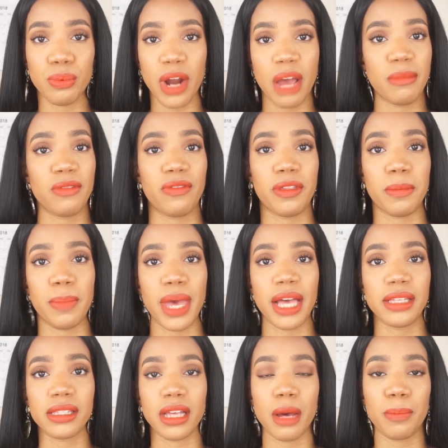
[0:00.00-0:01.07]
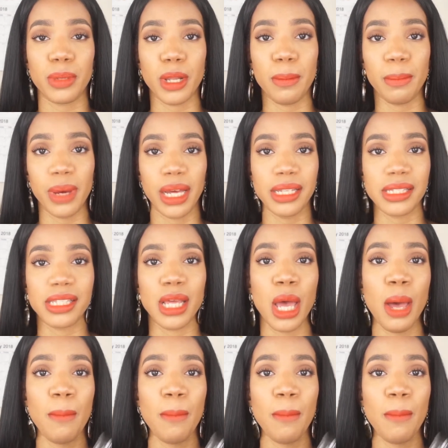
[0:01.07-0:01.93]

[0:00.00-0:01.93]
primer for the past couple of months.